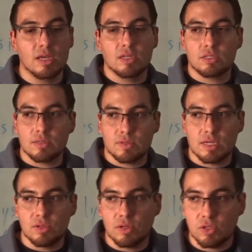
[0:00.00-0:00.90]

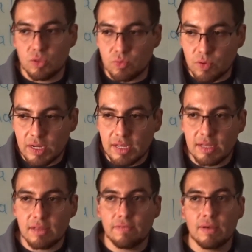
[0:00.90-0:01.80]
Sometimes you need to bring
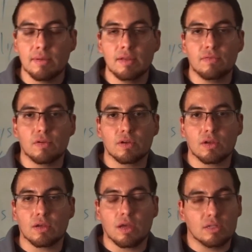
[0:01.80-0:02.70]
in the family
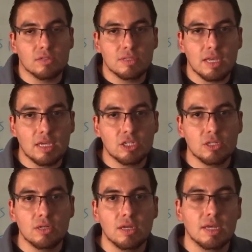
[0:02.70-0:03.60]
for
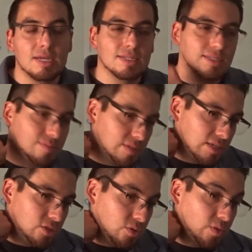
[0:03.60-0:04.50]
consultation.
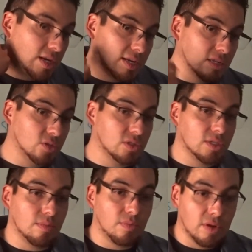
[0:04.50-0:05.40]
Sometimes you really need to
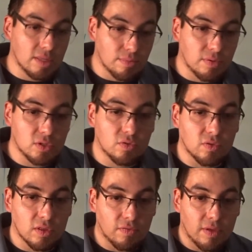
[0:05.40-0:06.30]
separate the person
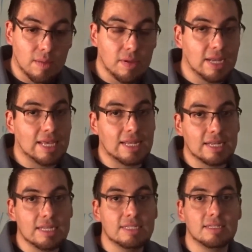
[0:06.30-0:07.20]
from the family, at
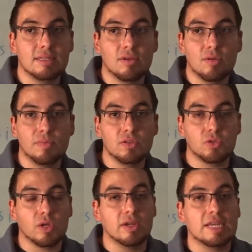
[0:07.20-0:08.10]
least in therapy, to
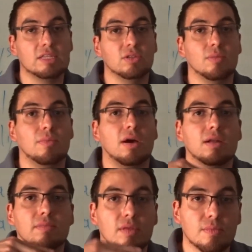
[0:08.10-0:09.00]
try to get to the
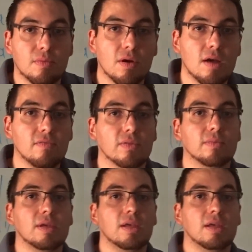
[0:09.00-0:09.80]
bottom of the problem.